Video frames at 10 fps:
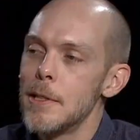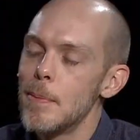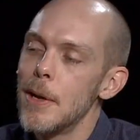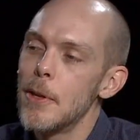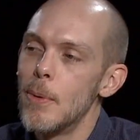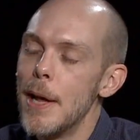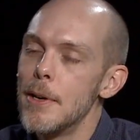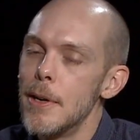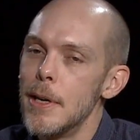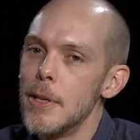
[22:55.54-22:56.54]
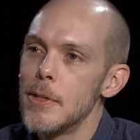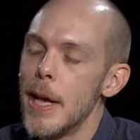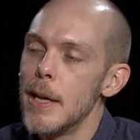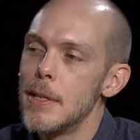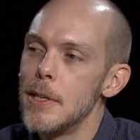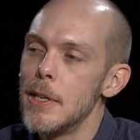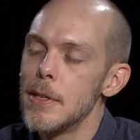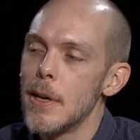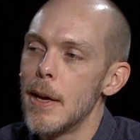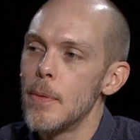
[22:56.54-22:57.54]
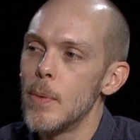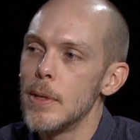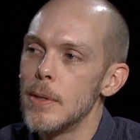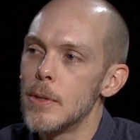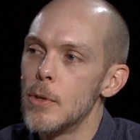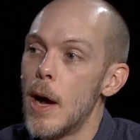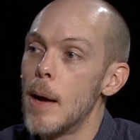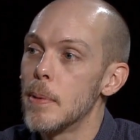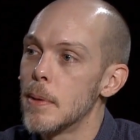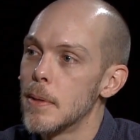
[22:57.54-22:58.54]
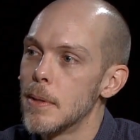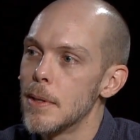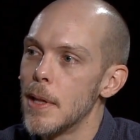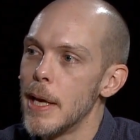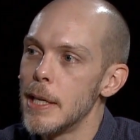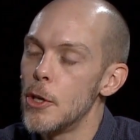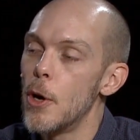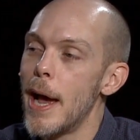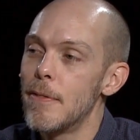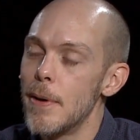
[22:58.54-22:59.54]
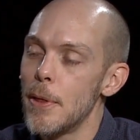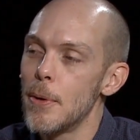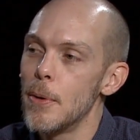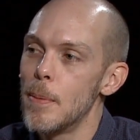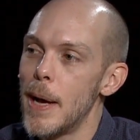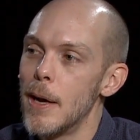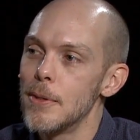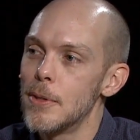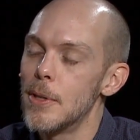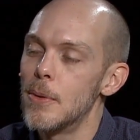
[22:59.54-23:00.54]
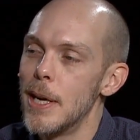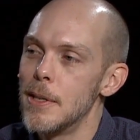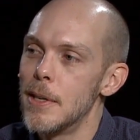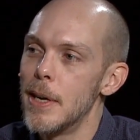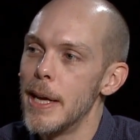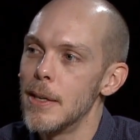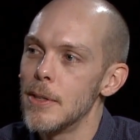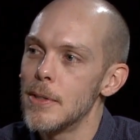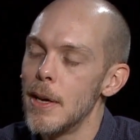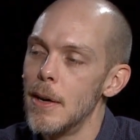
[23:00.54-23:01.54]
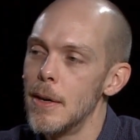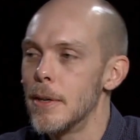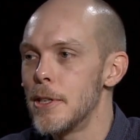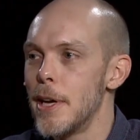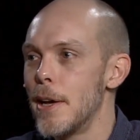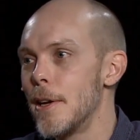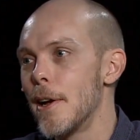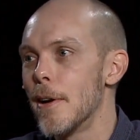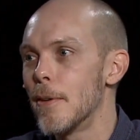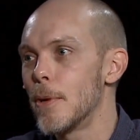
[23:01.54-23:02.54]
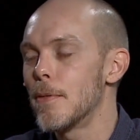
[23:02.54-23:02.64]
about the render is that DigiDesign will drop. Like, you're halfway through a bounce or a render, and it'll say, oh, DAE error, we've